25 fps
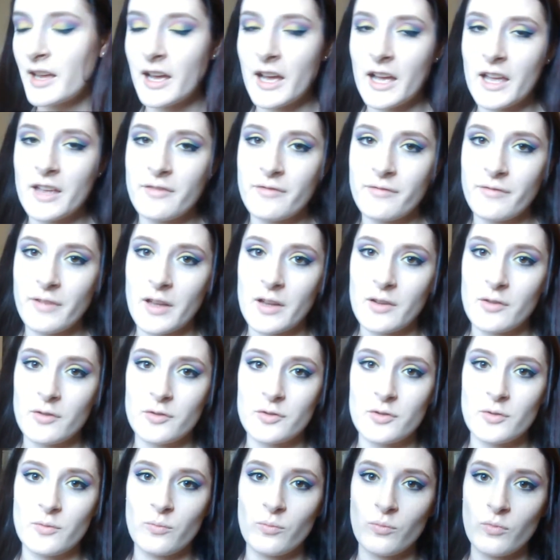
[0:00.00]
I've
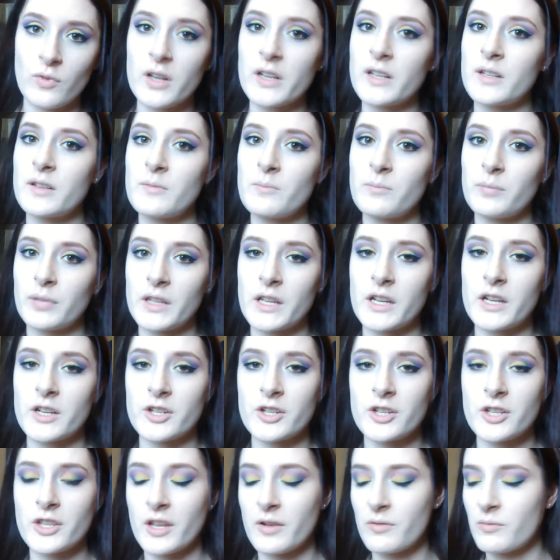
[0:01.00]
found one
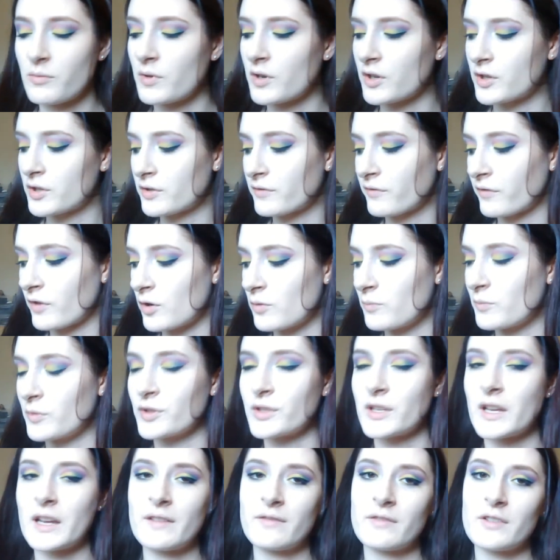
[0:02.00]
blush that works for
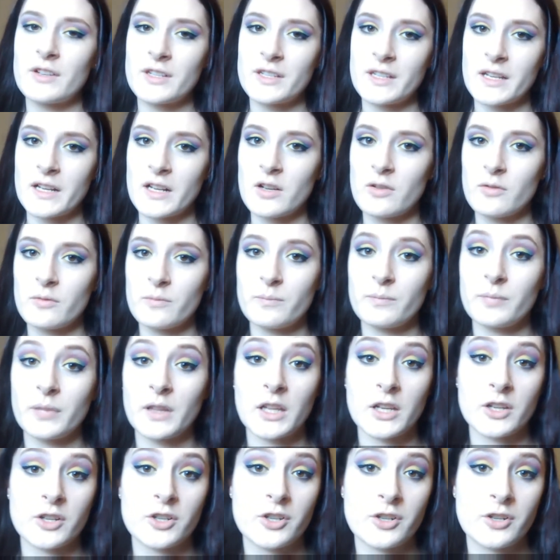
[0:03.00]
almost every single
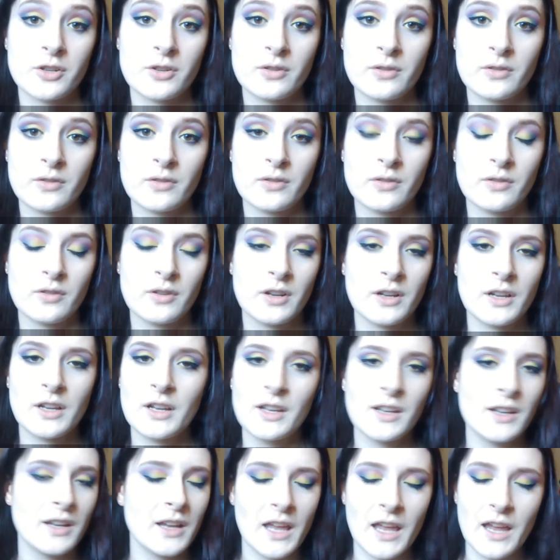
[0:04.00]

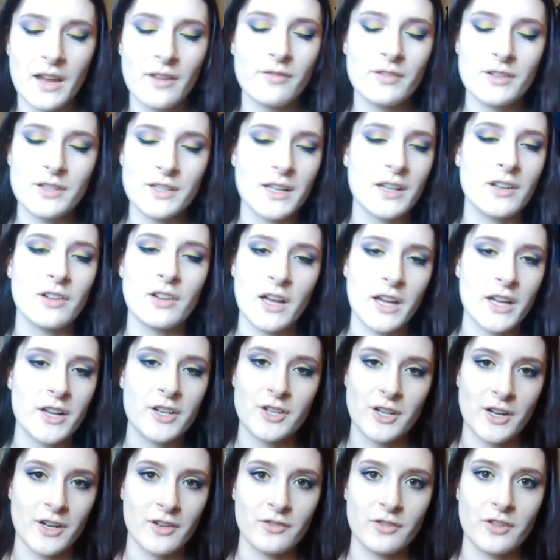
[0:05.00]

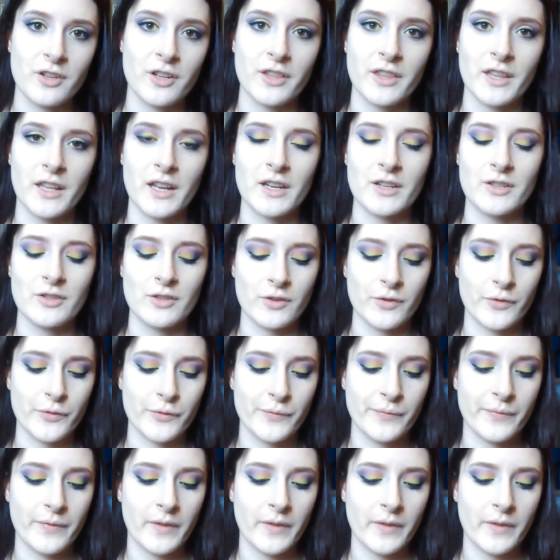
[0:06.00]
eyeshadow look that I do.